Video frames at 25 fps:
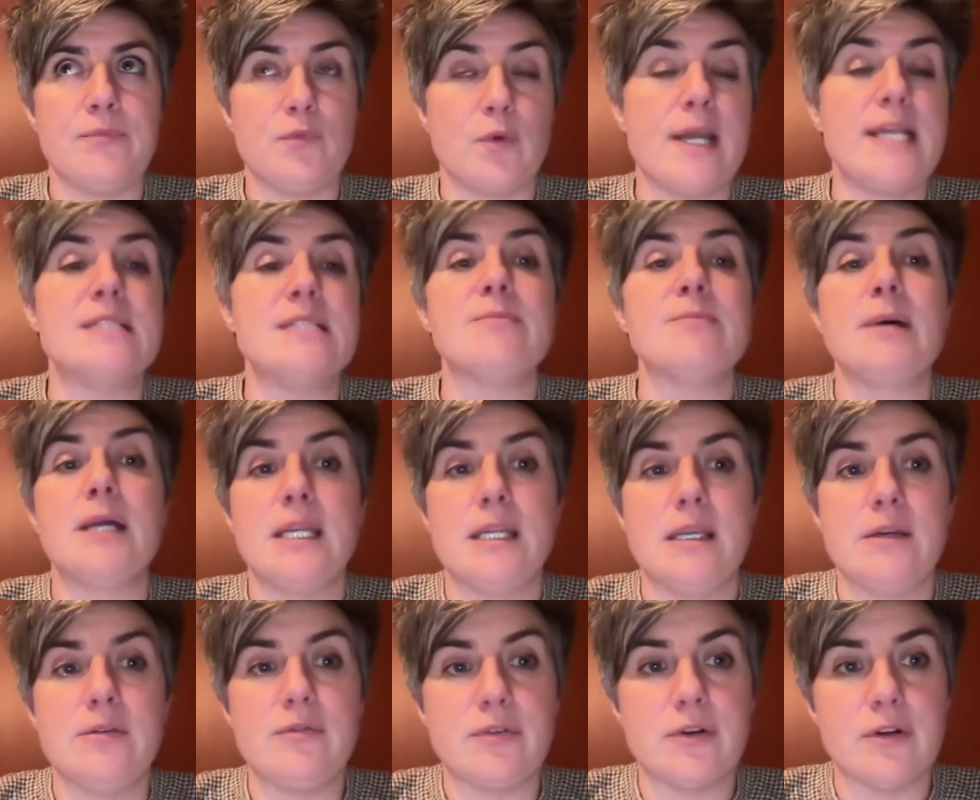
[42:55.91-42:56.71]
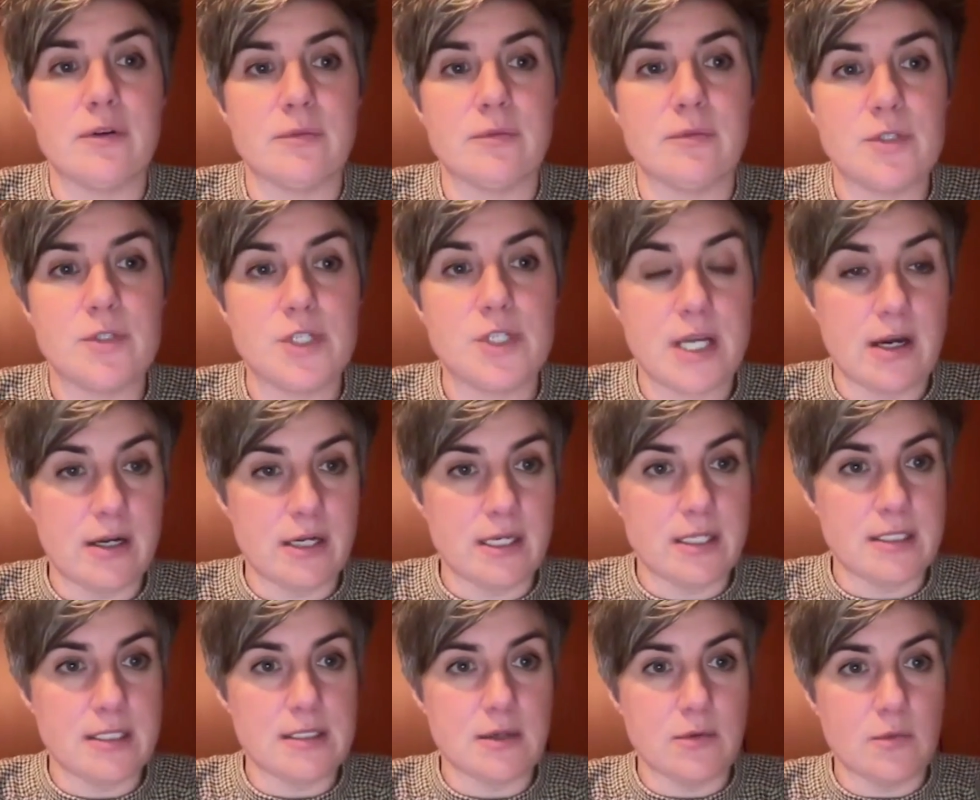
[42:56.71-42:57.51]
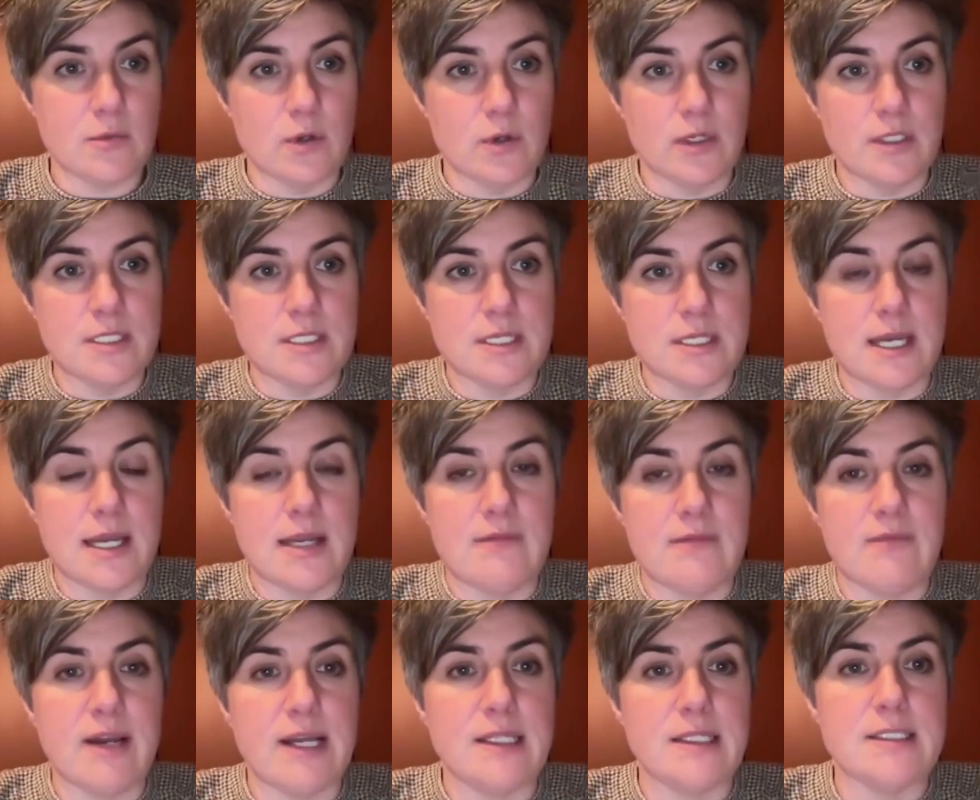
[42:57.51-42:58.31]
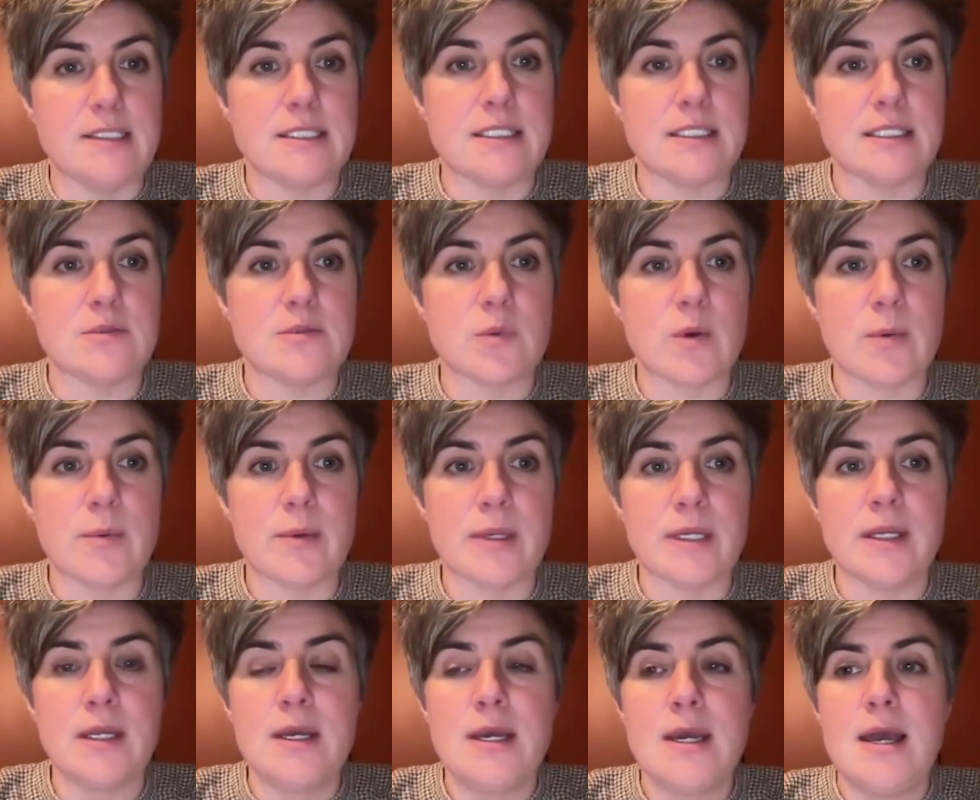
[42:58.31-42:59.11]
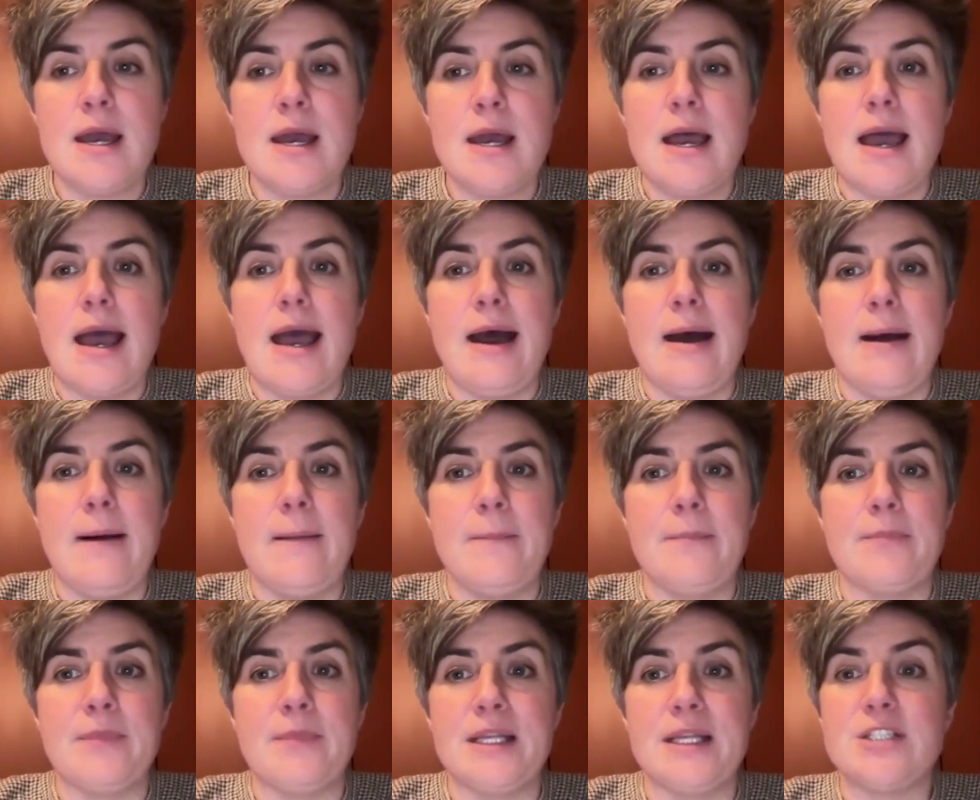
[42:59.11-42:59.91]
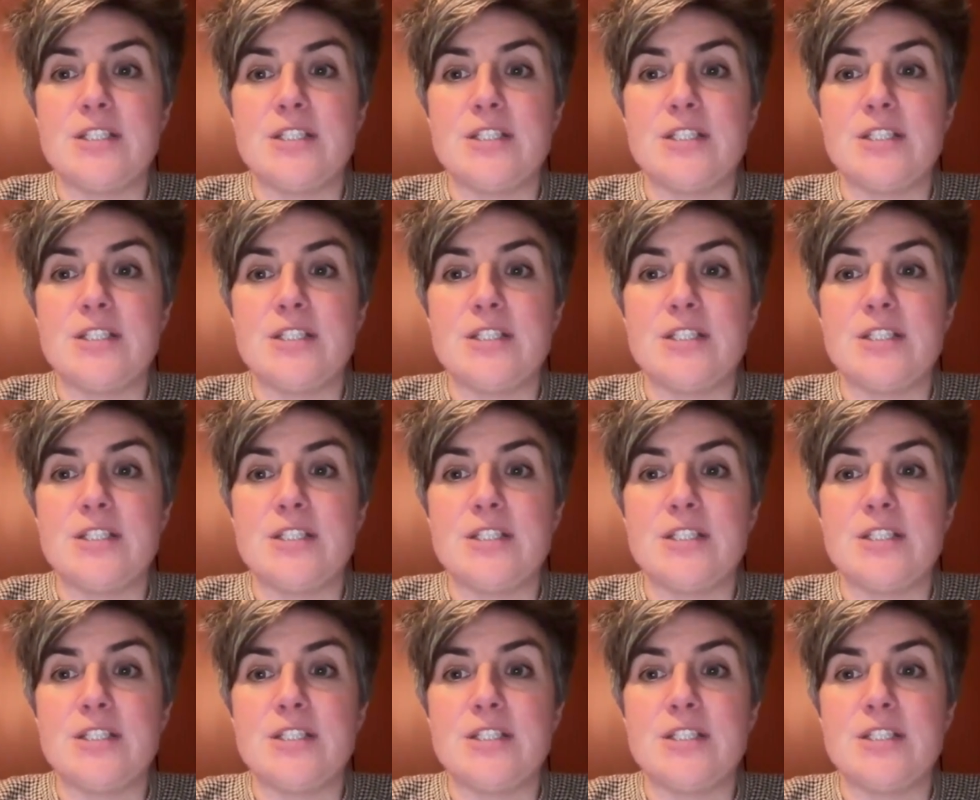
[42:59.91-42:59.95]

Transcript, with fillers: raise money for charities that work to end violence against women. Um,